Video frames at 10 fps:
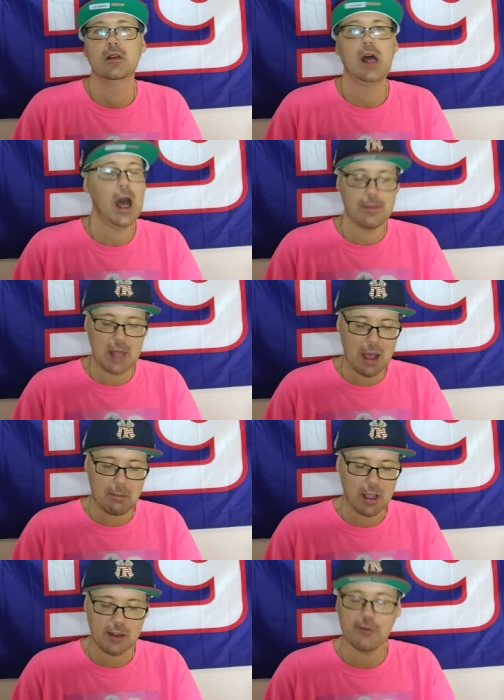I'm not
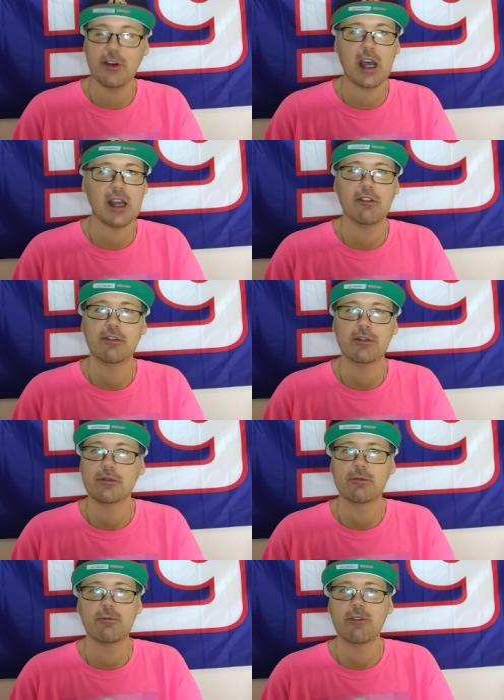picking five.
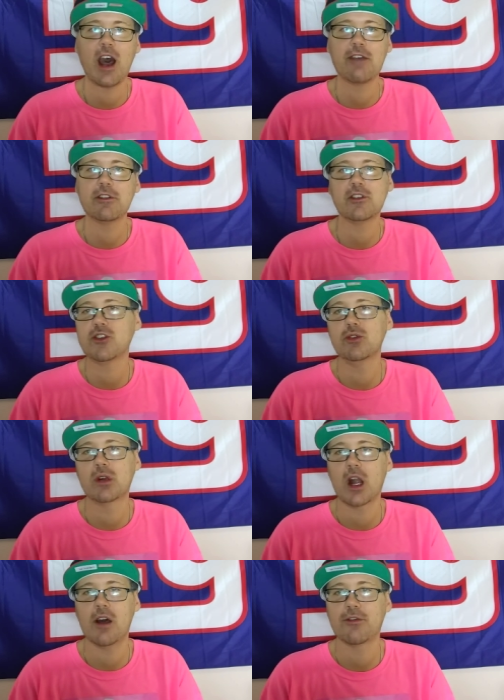Five and two
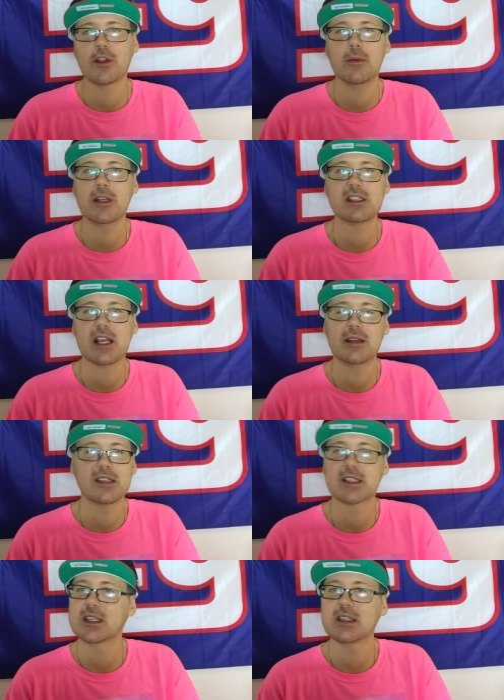are off limits.
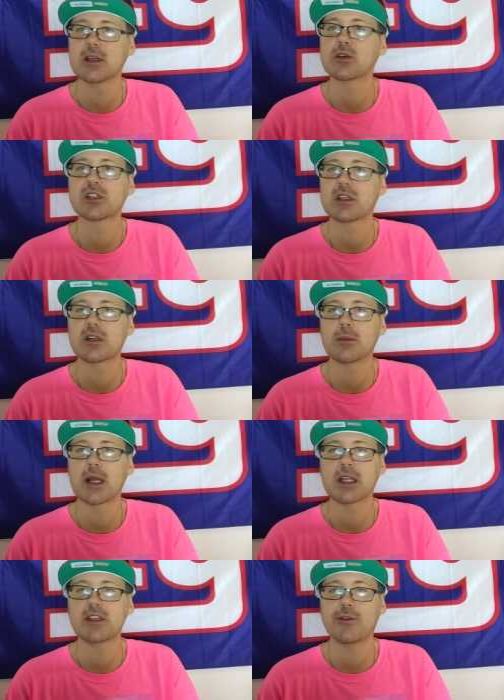Those are my
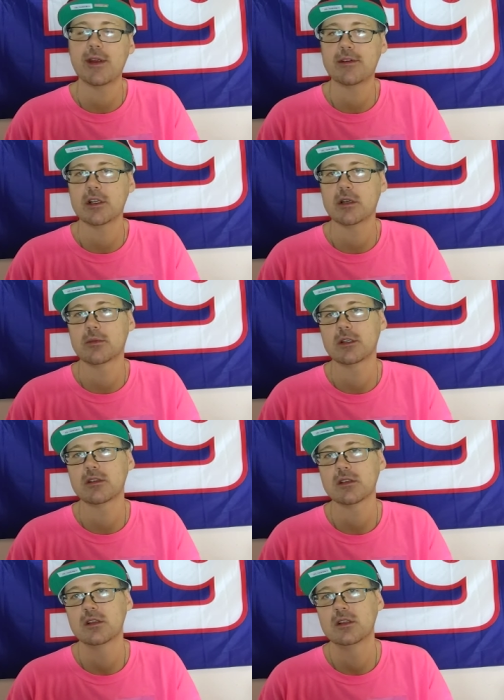least favorite numbers.